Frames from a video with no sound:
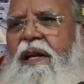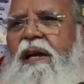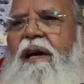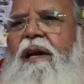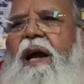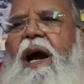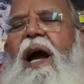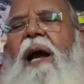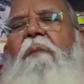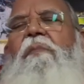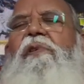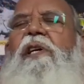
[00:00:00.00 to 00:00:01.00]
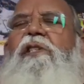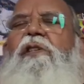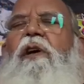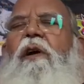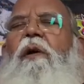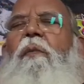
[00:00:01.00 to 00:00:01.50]
Here I am
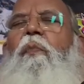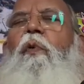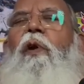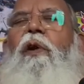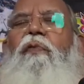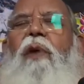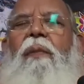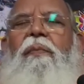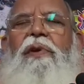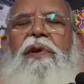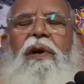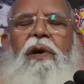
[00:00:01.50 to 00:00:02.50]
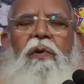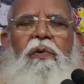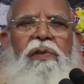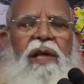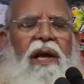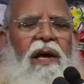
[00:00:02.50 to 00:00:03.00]
just pulled from here
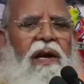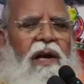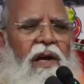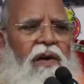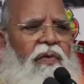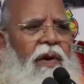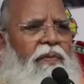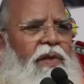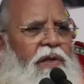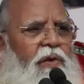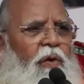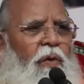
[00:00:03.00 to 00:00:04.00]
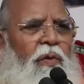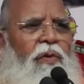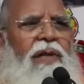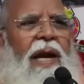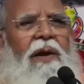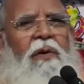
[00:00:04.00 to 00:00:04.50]
to there, from this room
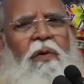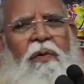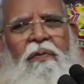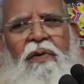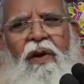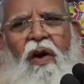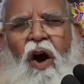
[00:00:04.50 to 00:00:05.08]
to that room.